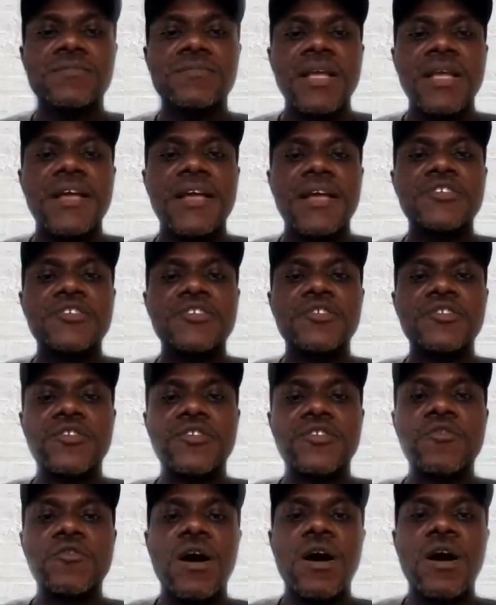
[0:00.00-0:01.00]
and you
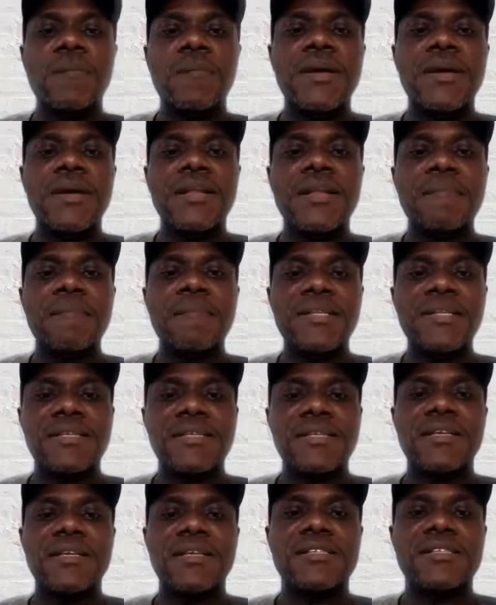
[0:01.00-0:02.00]
grow up in the
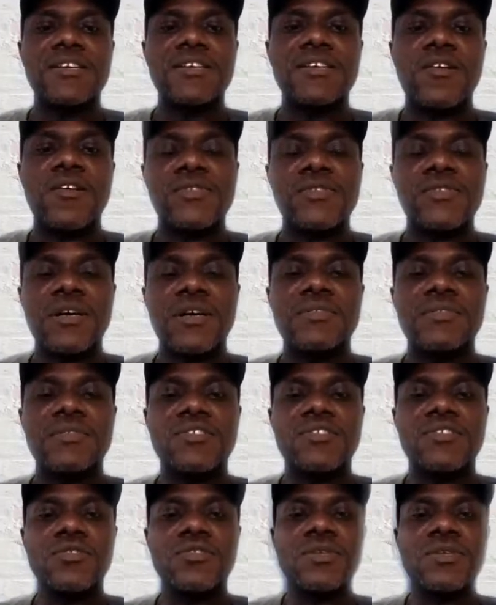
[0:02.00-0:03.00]
mentality of
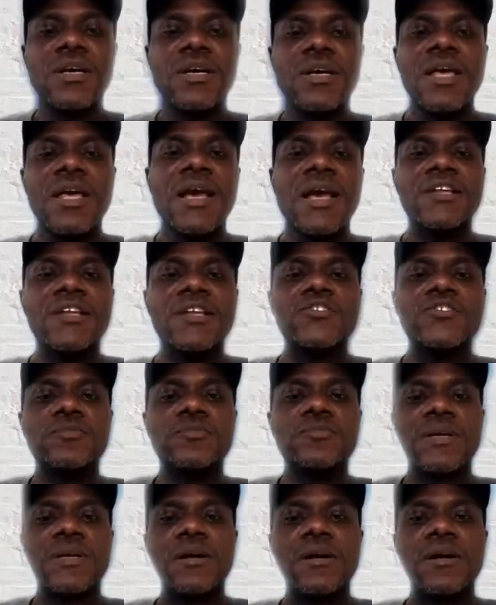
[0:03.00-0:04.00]
servitude, and you
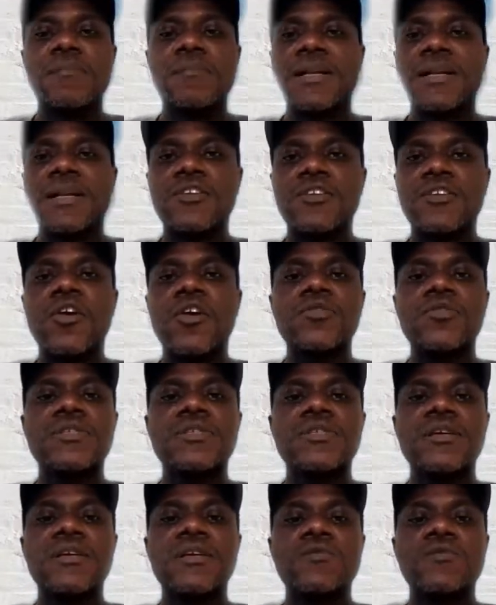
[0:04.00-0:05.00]
become an
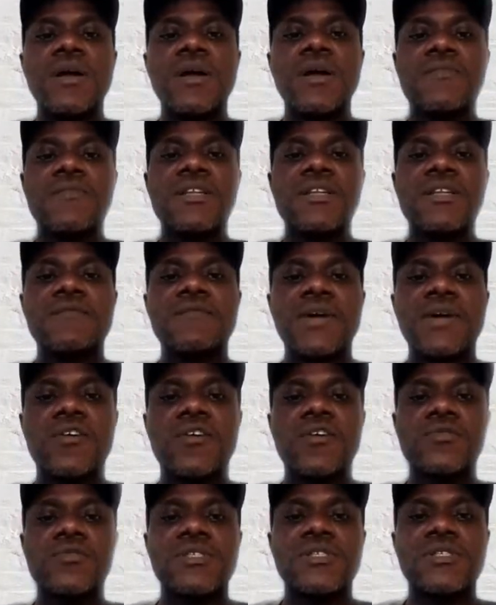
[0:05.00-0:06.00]
adult with having the
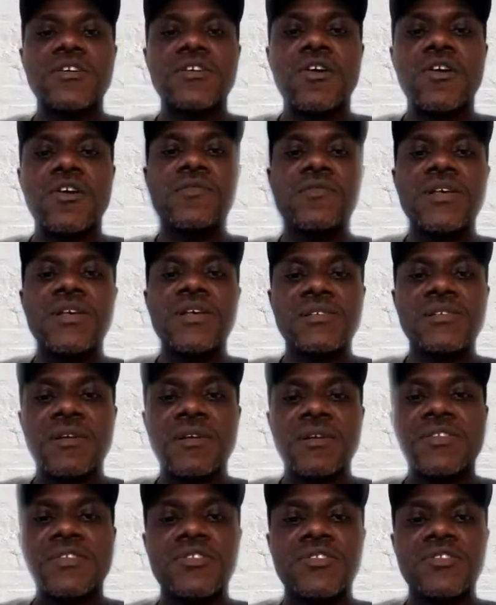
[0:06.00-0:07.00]
faculty of a
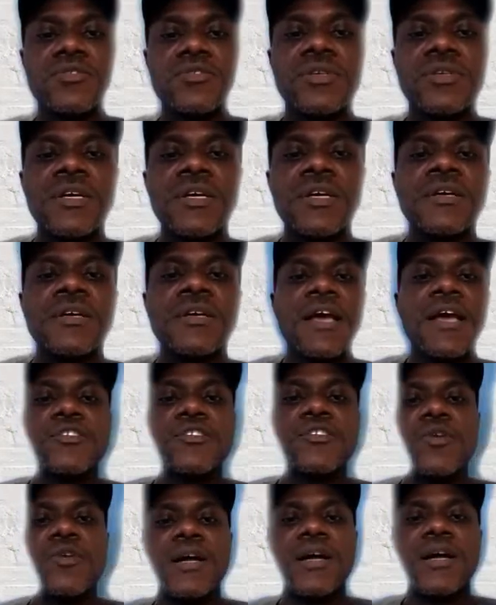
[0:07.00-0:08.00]
servitude, and
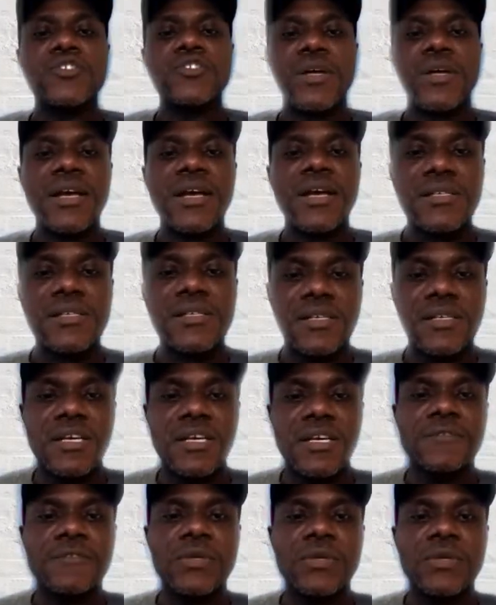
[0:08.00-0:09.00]
you are educated
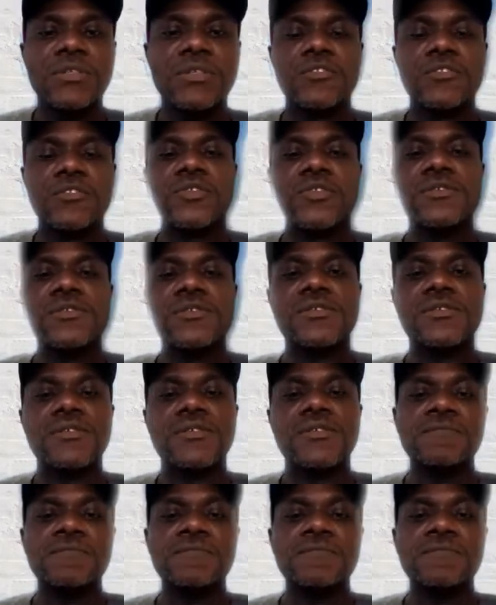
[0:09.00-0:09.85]
in the doctrines